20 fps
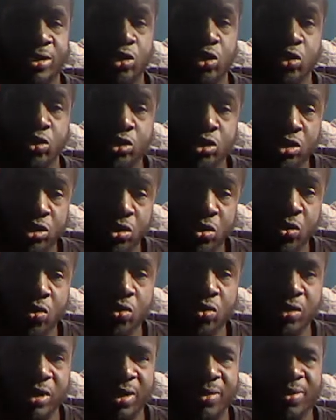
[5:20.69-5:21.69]
Go to
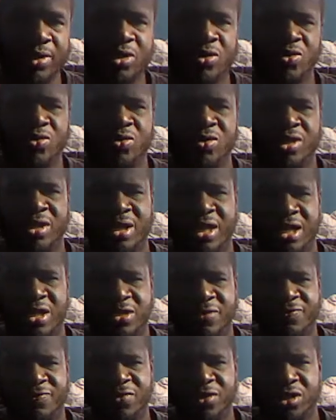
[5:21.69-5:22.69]
school. That way you can get
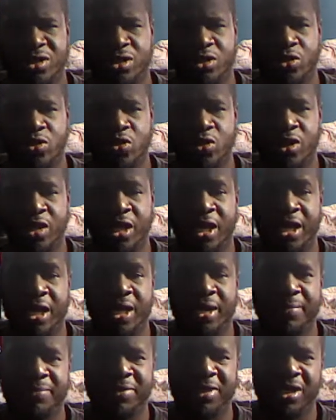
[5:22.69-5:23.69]
your foot in the door
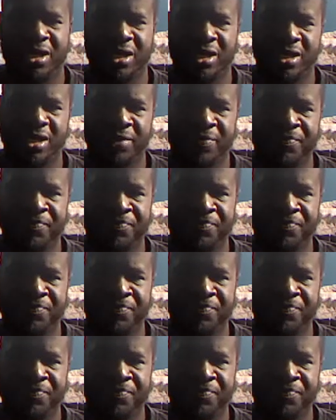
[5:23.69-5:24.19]
and be